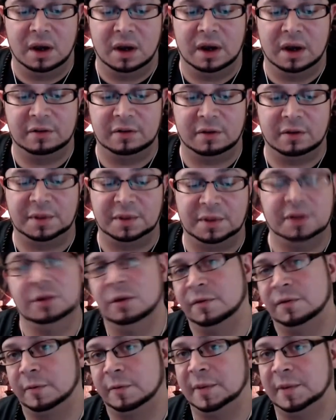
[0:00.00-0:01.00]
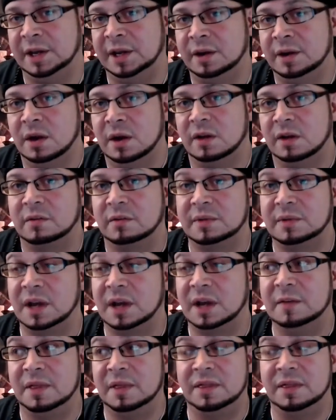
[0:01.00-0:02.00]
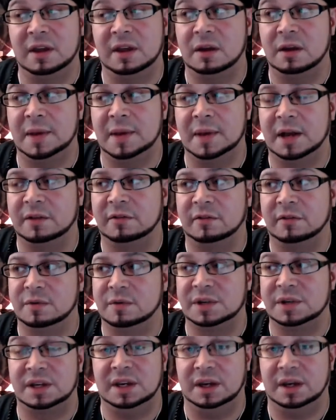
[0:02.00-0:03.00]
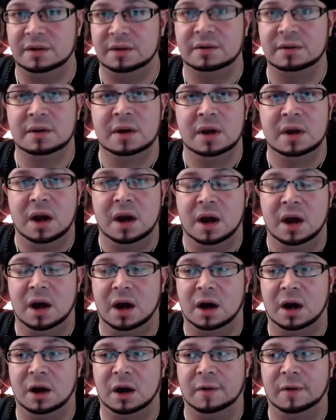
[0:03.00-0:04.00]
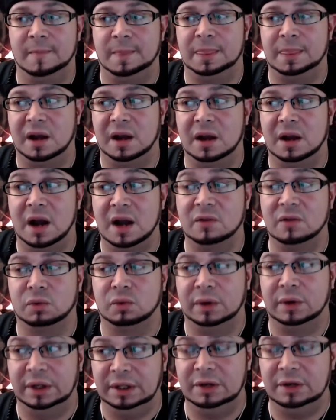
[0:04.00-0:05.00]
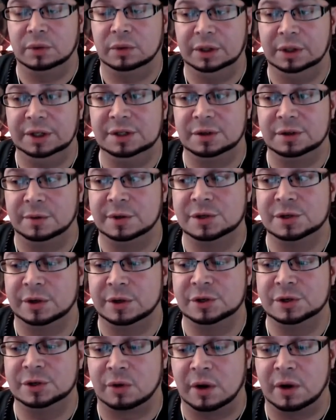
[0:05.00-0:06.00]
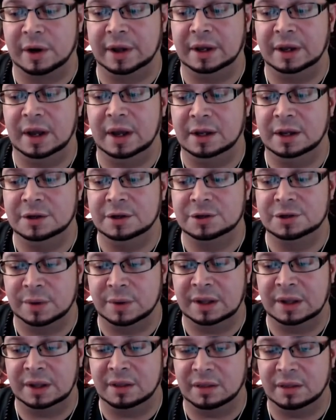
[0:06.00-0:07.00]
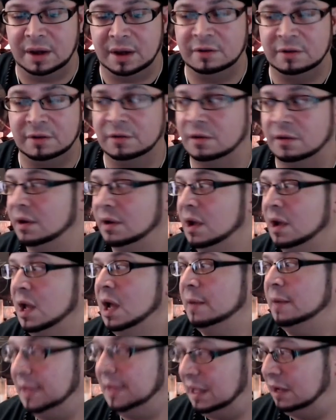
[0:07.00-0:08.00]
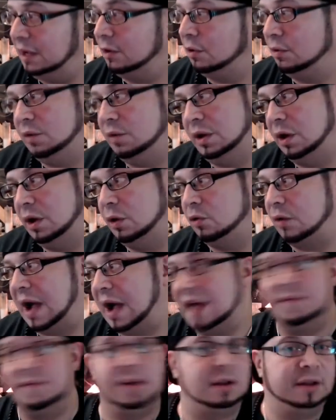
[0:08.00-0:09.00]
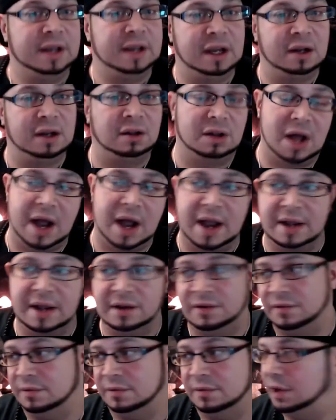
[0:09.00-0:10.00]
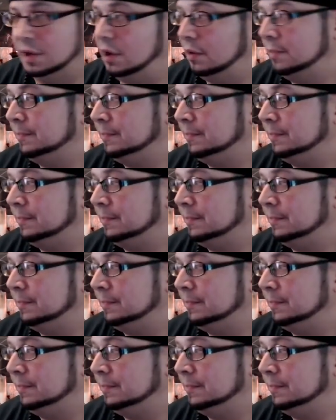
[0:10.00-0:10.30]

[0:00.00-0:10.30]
something new for me, something I've been thinking about since I was a kid. I really, really do enjoy drawing and doing things and being, you know, graphically inclined and, you